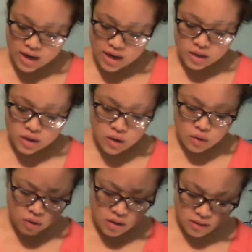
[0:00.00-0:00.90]
so
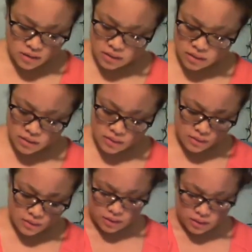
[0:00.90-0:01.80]

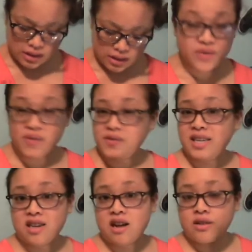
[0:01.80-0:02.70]
it's
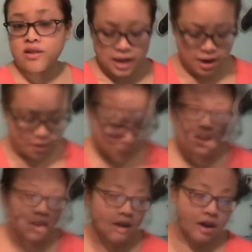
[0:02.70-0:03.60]
$15 now.
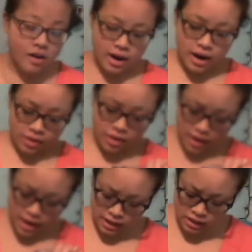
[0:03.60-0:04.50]
Alright, the
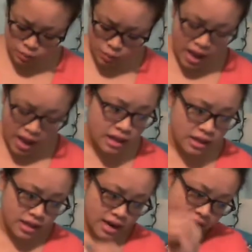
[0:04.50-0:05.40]
next palette that I